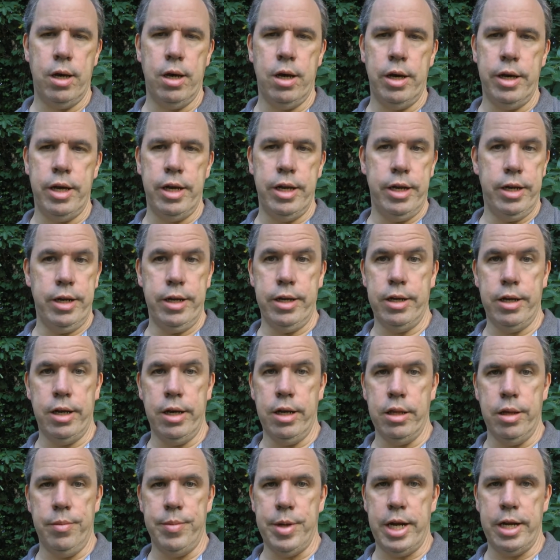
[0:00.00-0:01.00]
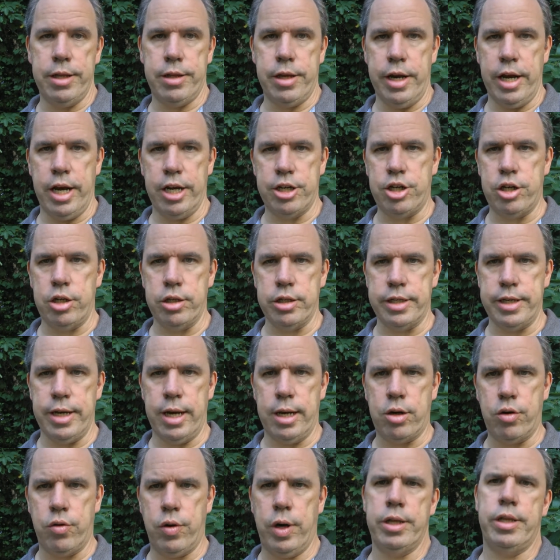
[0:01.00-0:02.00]
He didn't eliminate the national
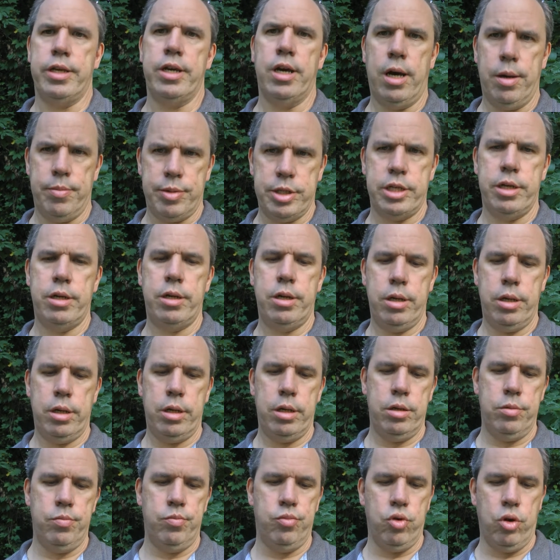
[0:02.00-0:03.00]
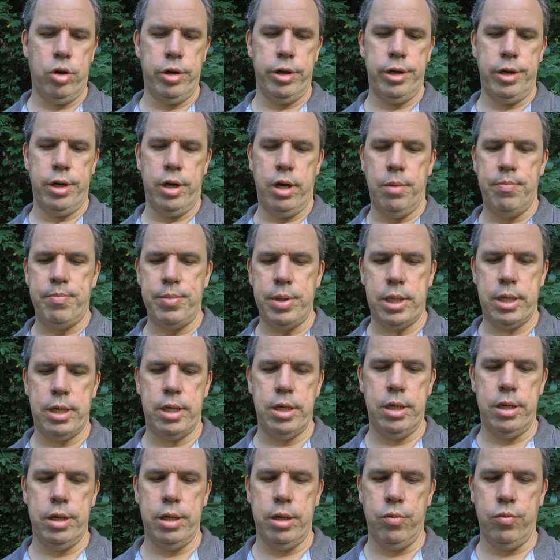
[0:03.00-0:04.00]
debt, quite the opposite. He brought it up.
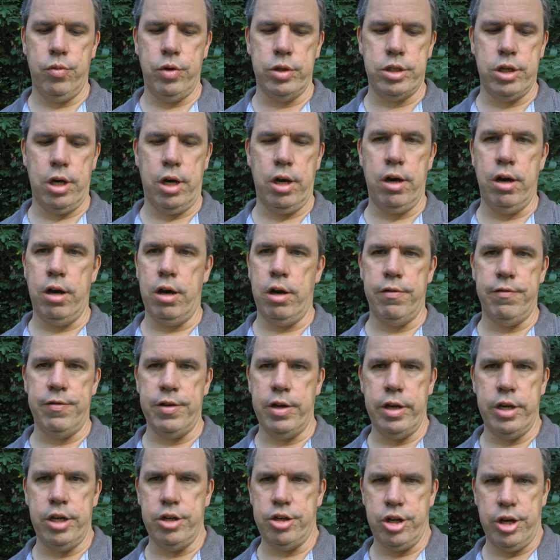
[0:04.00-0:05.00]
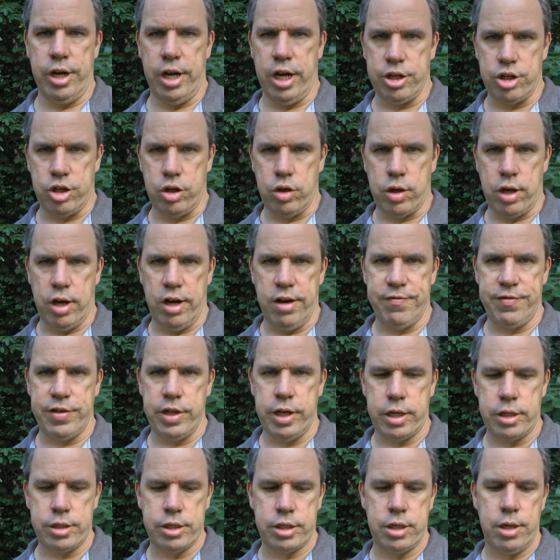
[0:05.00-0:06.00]
He didn't resolve international
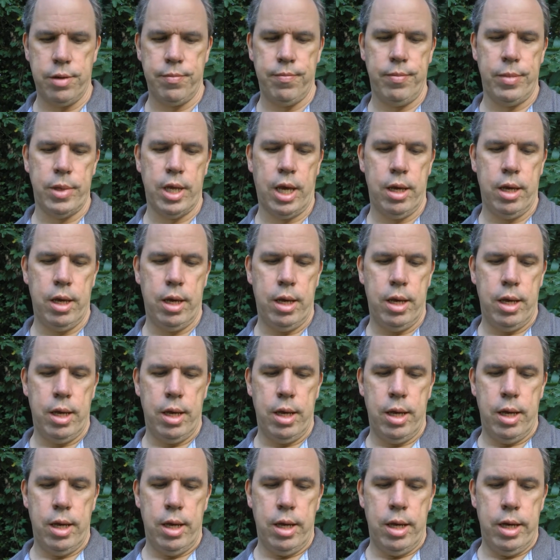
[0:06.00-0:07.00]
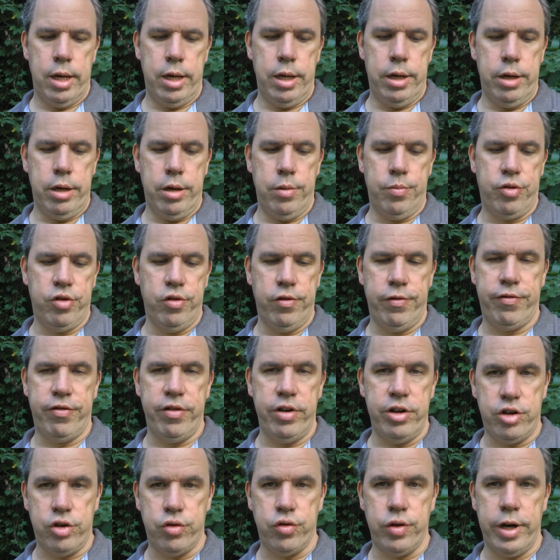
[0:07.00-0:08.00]
conflicts. He didn't improve
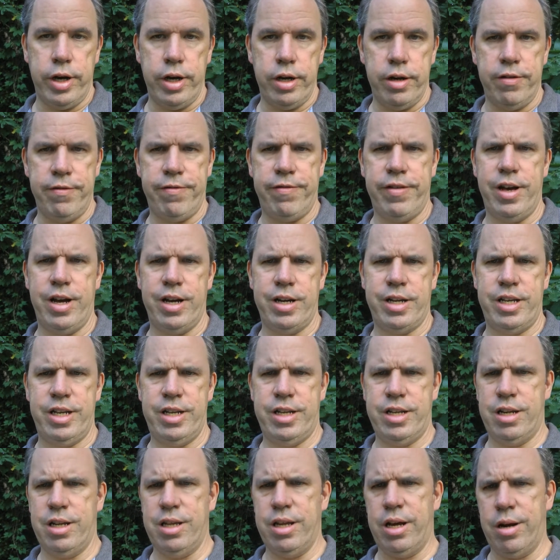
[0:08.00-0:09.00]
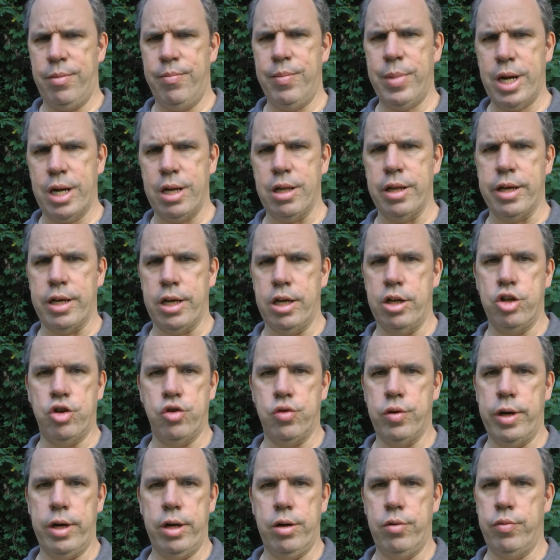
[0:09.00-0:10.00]
free trade. In fact, he did a lot of meddling in
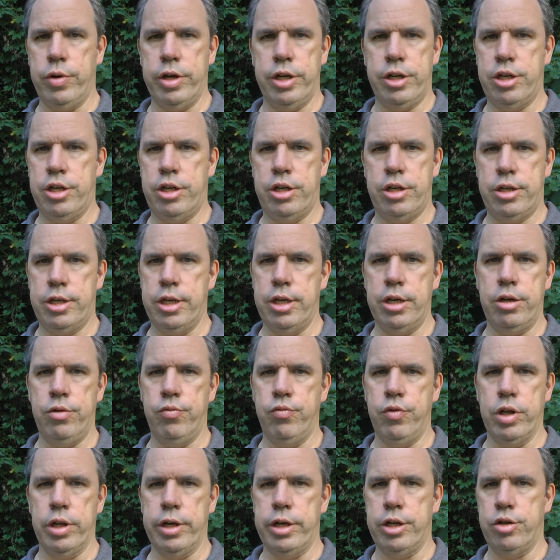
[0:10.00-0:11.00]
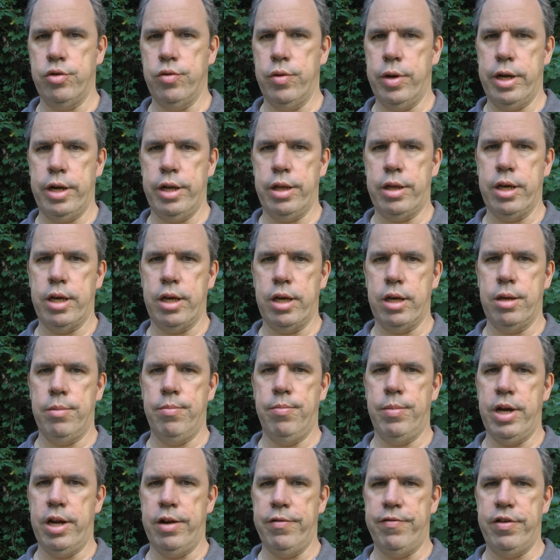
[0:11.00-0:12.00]
trade, which didn't really do
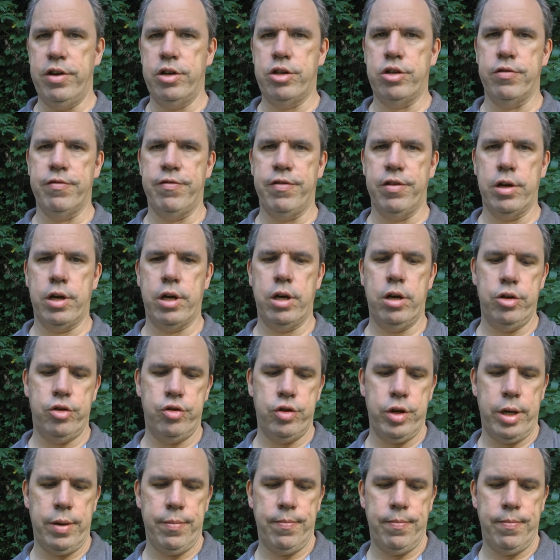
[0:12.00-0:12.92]
anything beneficial for the country.